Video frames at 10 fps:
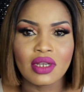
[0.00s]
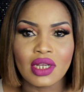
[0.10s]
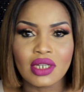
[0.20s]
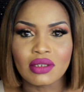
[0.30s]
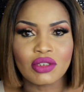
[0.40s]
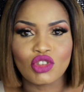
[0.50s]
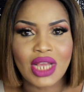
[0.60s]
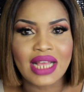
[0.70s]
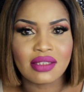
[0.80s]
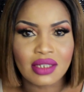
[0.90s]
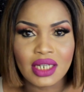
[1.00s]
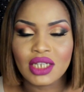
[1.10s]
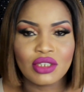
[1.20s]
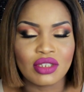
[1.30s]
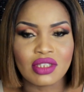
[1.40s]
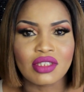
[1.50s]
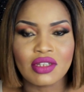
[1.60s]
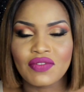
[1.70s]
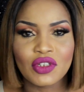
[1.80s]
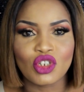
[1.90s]
I don't know, cancellations and
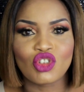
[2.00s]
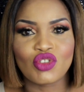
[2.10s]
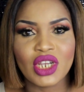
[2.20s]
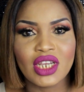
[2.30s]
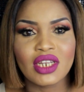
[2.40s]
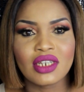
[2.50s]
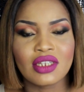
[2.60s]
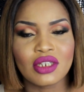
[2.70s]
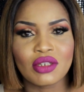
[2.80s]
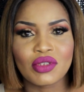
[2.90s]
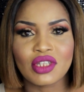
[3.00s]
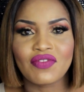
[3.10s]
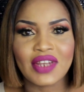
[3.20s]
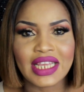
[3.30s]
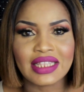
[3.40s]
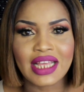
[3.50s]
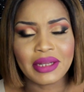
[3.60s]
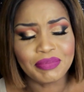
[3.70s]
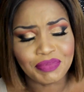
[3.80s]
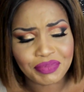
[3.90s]
stuff on the train, you know, stuff like
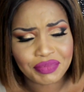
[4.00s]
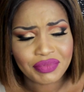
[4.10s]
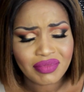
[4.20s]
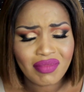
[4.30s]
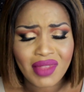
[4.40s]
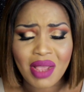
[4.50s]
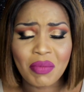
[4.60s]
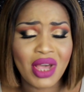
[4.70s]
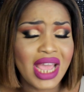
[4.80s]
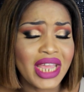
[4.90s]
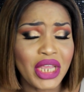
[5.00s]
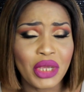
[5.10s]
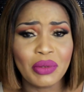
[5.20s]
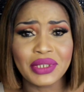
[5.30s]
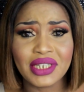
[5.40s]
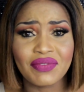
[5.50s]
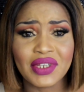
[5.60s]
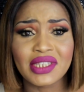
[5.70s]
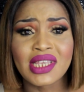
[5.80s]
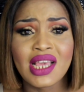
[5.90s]
that. But anywho,
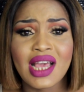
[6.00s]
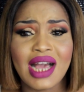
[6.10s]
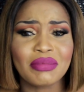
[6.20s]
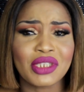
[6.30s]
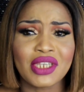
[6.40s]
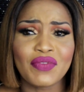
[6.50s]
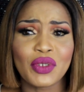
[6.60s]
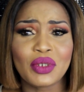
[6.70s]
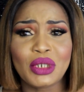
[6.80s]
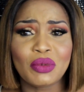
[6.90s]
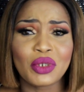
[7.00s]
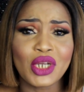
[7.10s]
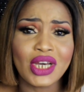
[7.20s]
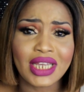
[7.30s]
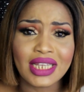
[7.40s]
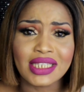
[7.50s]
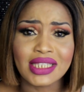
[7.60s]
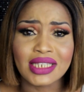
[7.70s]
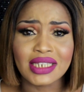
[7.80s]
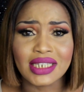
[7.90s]
divas, I'm just giving you little
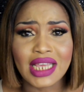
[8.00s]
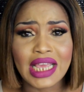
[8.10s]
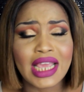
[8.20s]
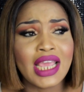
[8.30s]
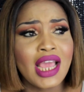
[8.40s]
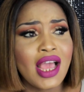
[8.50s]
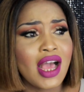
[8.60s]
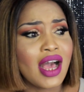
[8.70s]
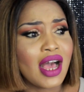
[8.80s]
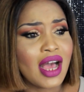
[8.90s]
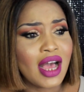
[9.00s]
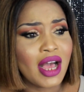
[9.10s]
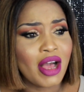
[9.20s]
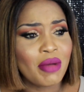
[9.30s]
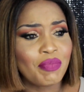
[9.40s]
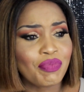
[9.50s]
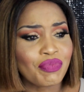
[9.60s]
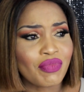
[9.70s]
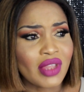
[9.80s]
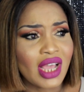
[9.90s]
nuggets today, and
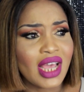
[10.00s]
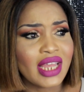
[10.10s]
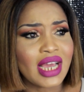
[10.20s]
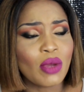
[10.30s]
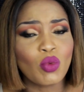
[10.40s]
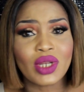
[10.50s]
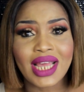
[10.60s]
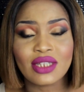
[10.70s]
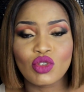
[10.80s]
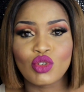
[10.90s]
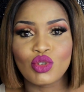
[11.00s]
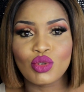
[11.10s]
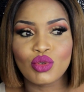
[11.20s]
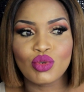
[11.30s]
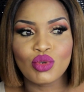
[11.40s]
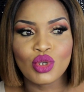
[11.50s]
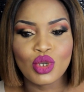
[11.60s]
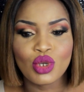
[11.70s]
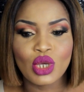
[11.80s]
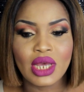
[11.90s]
I would like to do
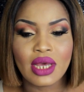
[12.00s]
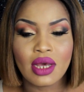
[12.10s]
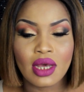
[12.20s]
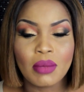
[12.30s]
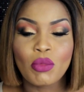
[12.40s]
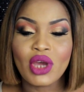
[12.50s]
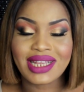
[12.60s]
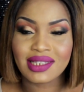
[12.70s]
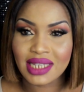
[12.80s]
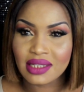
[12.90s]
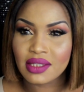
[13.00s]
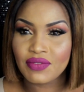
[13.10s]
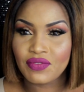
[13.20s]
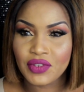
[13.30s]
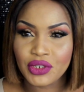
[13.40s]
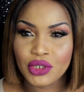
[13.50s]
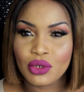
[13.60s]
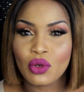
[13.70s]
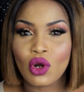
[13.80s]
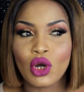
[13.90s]
a more extensive
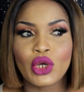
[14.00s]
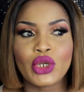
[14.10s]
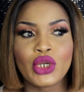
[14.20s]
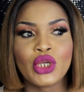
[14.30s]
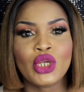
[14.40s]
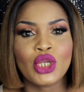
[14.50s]
video on,